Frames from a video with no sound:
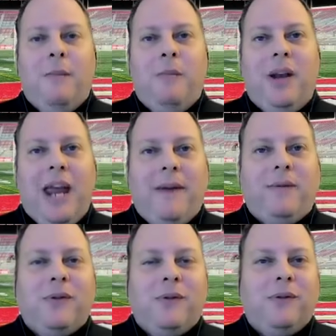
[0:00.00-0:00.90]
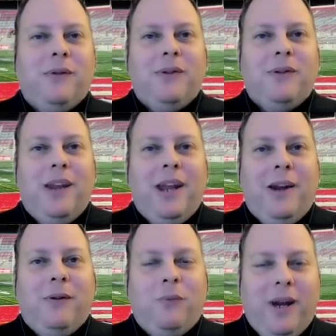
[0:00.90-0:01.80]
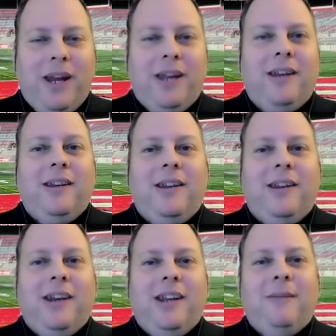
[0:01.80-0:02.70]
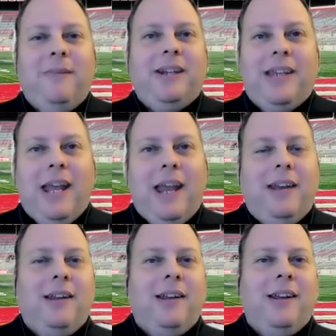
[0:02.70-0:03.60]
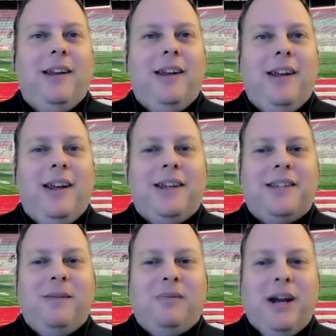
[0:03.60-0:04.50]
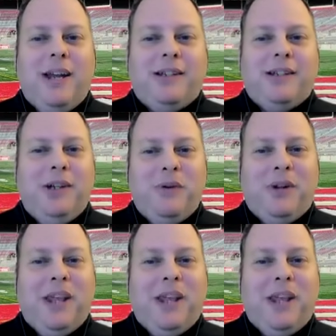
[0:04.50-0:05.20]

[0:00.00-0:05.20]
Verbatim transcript: But after a win in the Big Ten, against Nebraska, you would